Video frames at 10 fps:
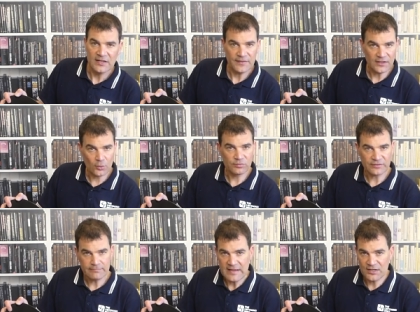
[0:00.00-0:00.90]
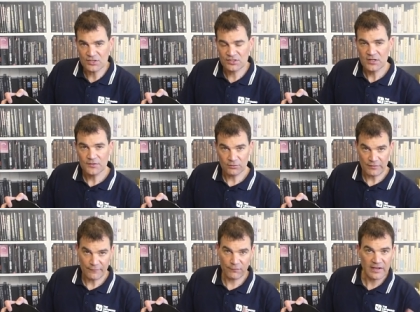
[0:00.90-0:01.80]
That helps to manage the
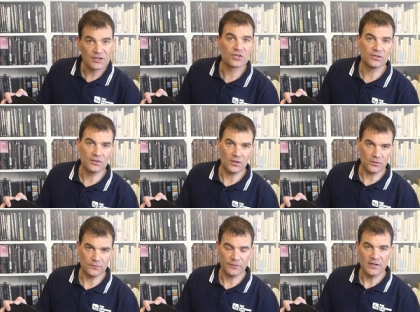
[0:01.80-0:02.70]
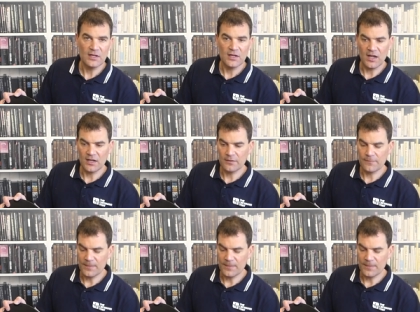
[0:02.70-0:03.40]
reflection of uh,